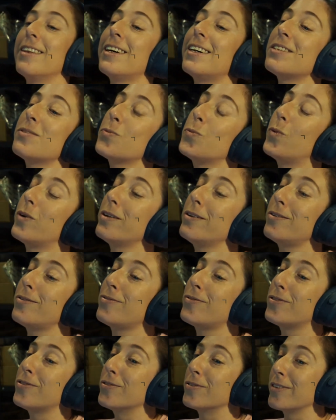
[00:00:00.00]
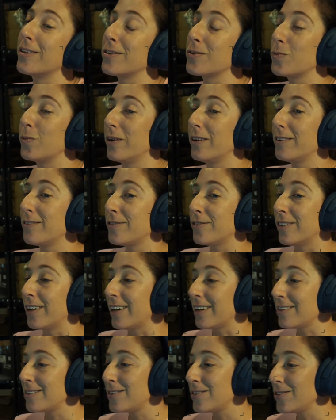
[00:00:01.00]
That's wonderful. That's wonderful,
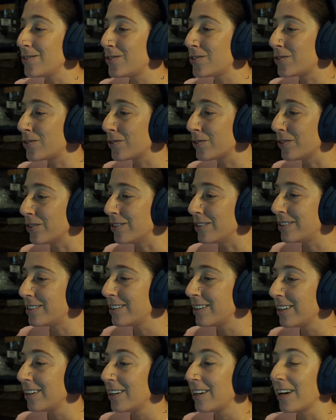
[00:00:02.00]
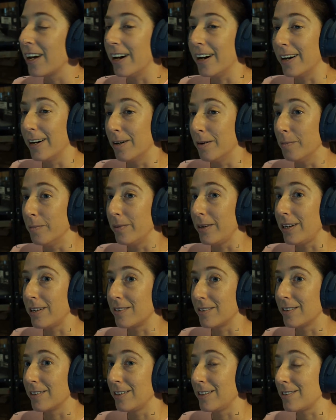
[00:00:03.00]
as you should.
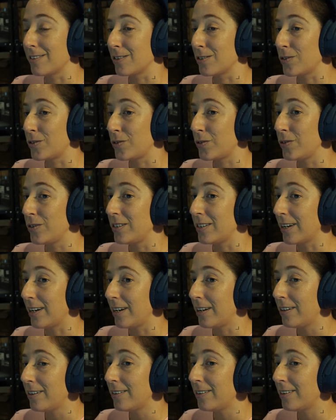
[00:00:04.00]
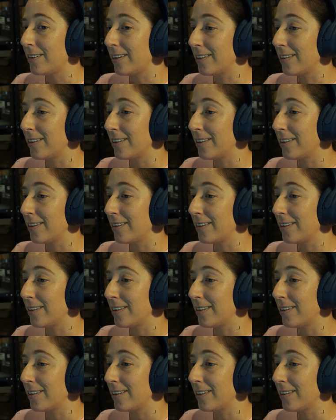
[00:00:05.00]
Is it a 2-dayer?